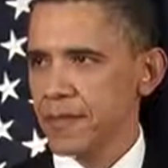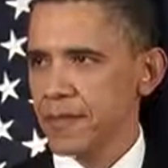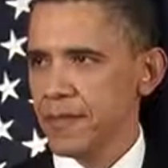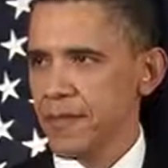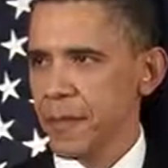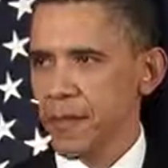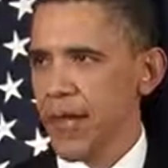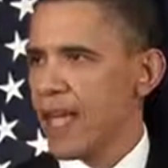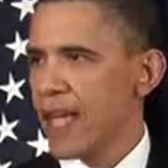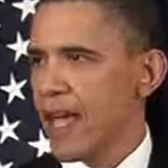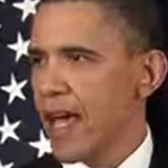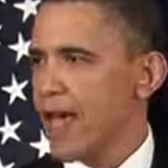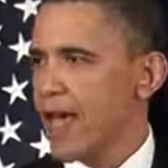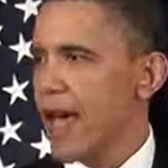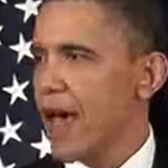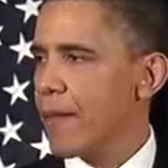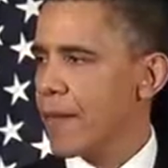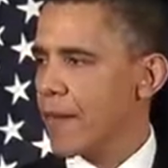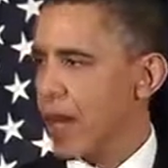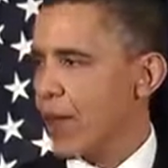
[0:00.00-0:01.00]
It may not
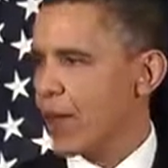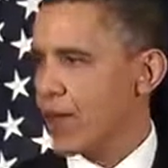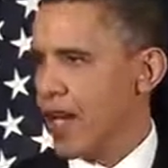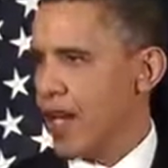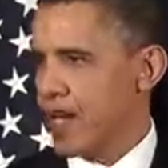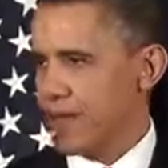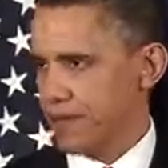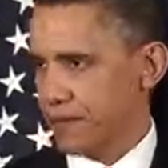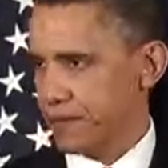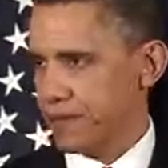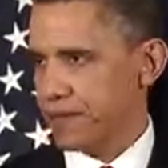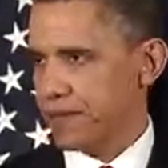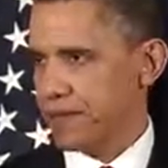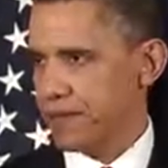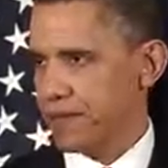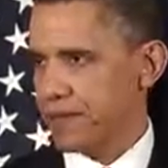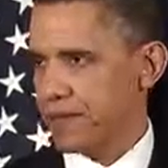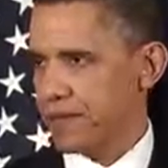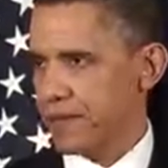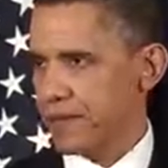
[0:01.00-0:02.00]
happen overnight,
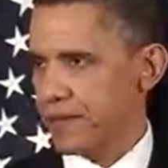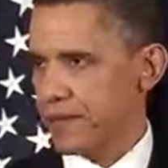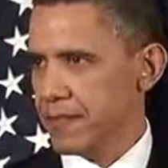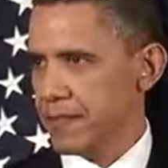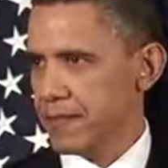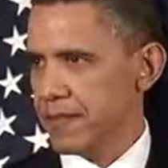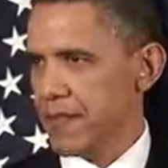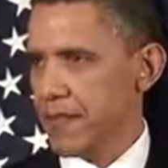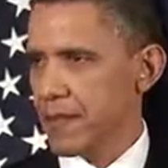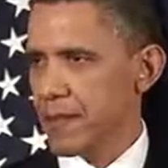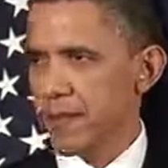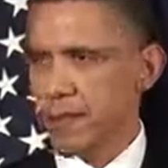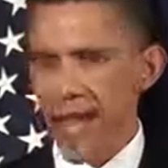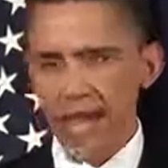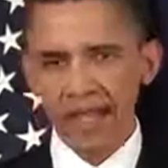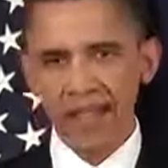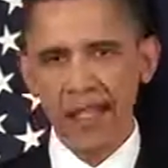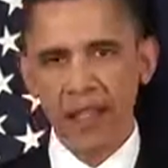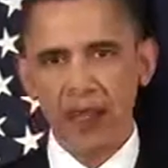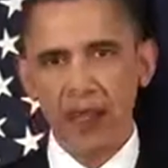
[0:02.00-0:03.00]
as a
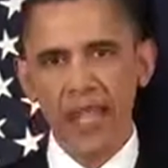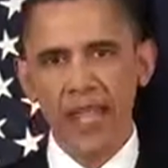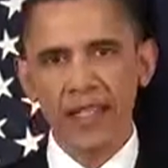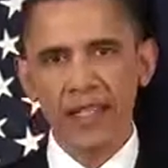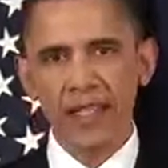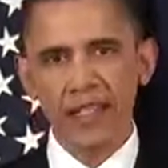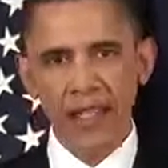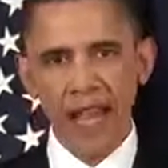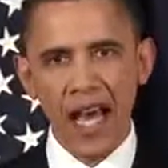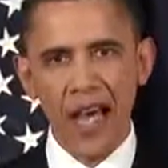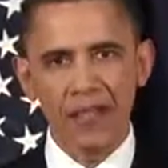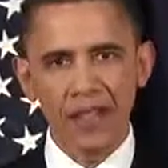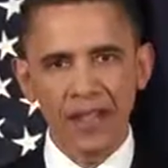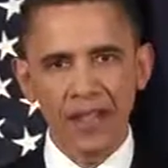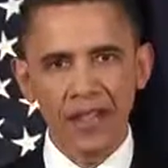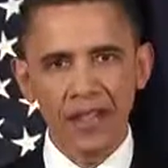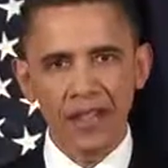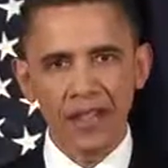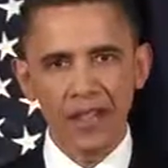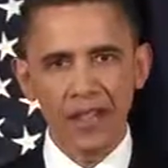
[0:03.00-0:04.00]
badly weakened
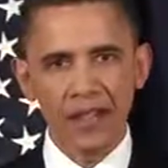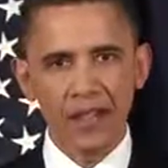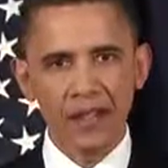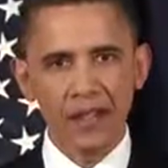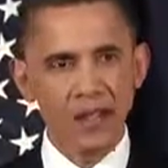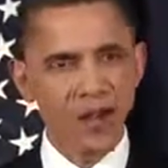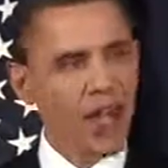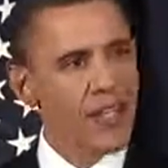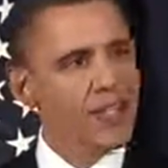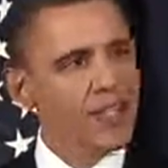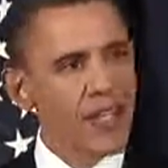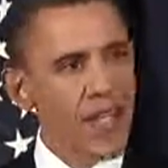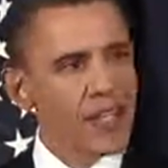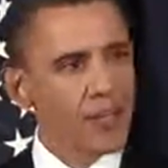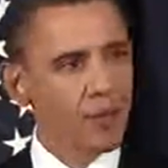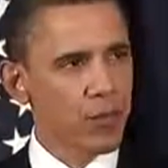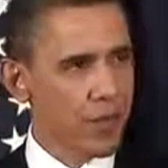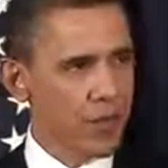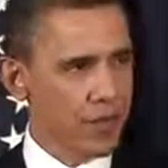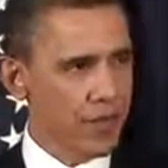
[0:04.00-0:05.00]
Gaddafi tries
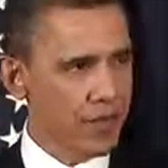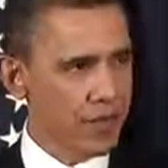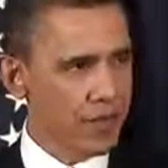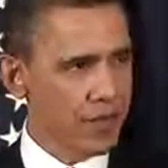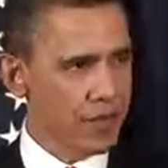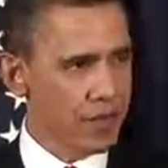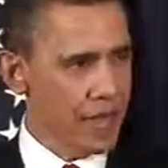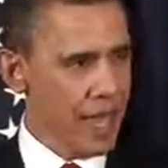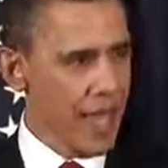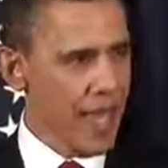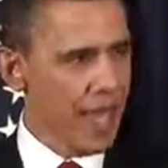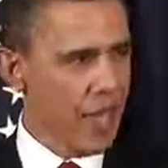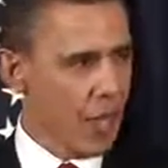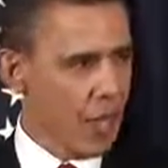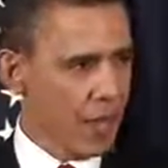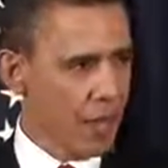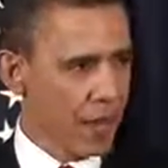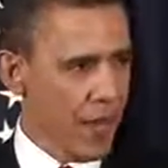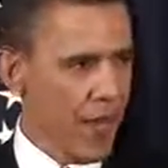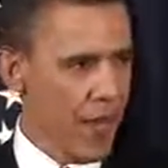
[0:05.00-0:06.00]
desperately to hang
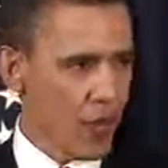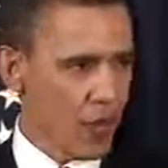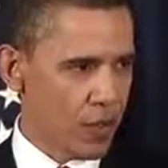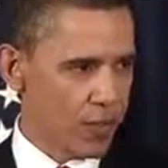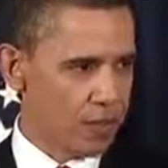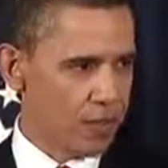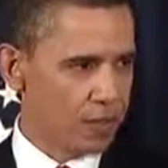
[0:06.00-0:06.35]
on to power.